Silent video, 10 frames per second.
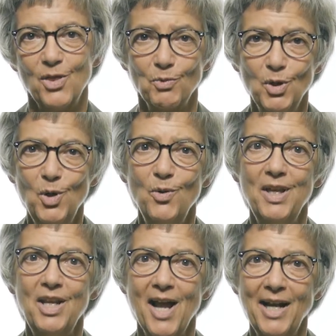Through
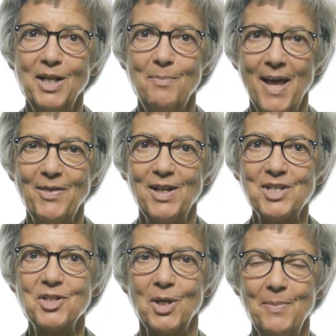the United
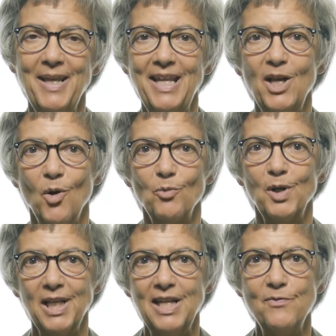Methodist Committee on
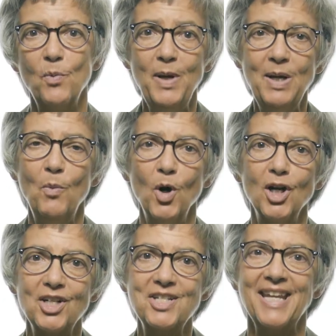Relief, we
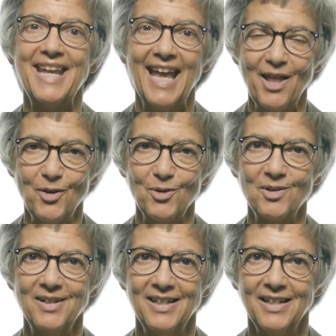work together